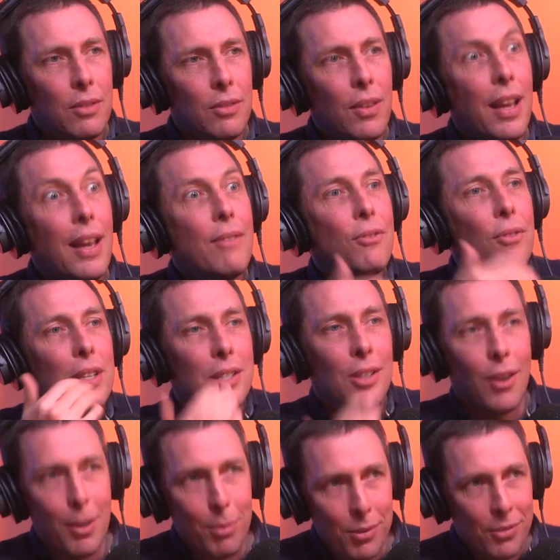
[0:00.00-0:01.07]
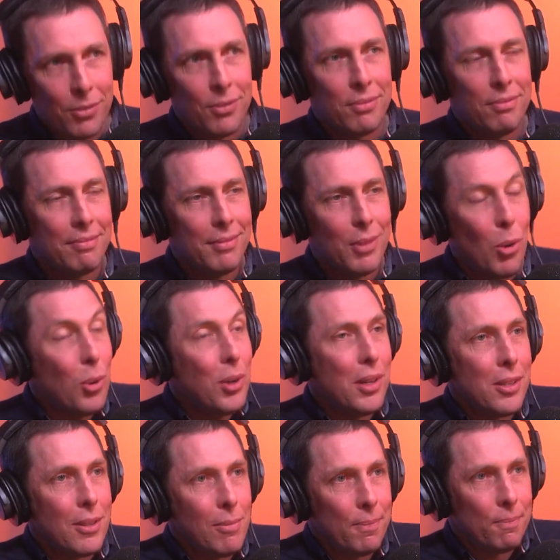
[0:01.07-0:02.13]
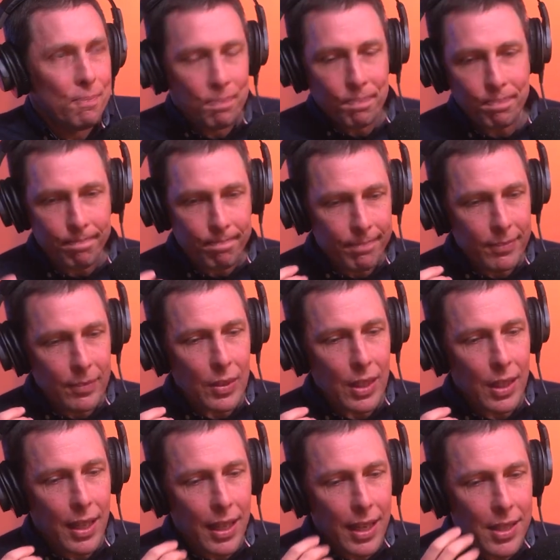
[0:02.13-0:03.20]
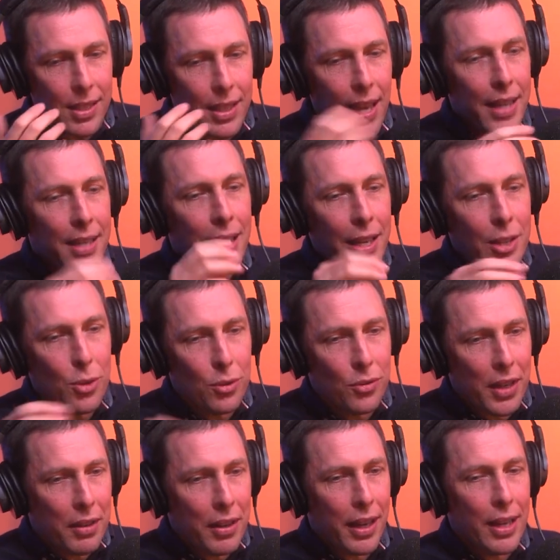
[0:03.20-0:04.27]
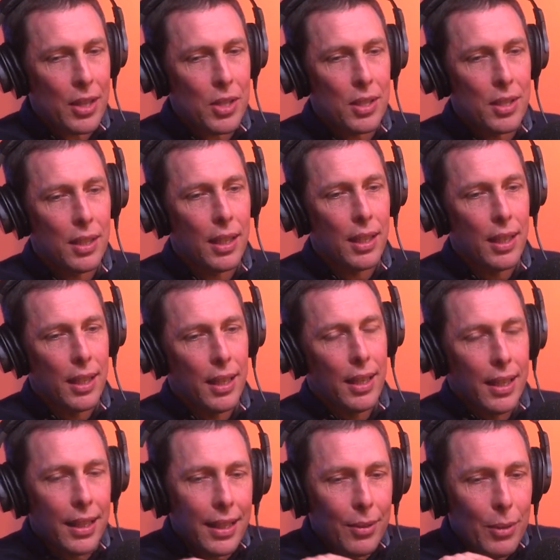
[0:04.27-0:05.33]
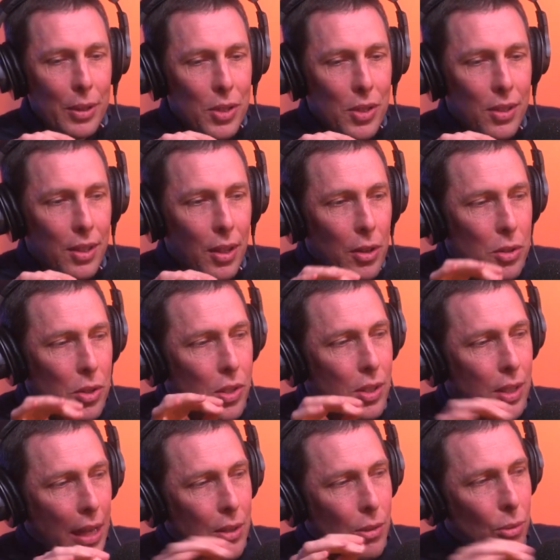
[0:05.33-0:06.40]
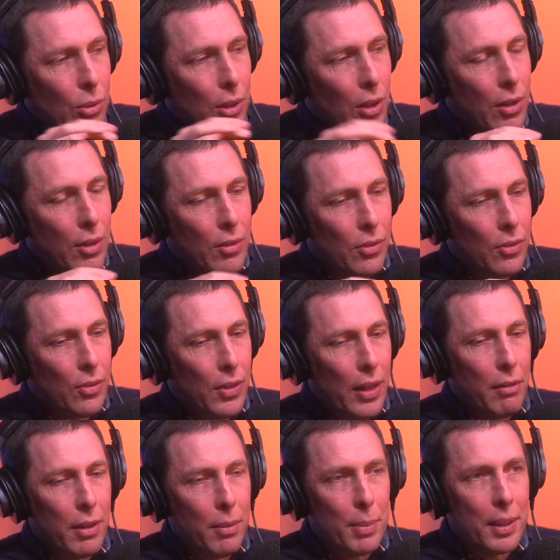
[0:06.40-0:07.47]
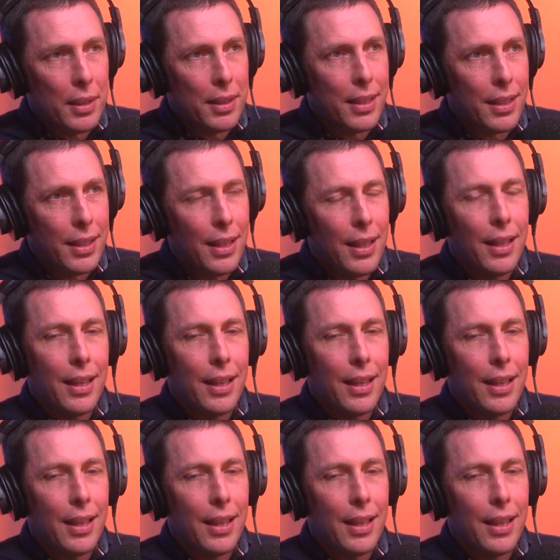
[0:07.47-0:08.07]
of every type of organism. And it's that natural variation, which those subtle kind of variability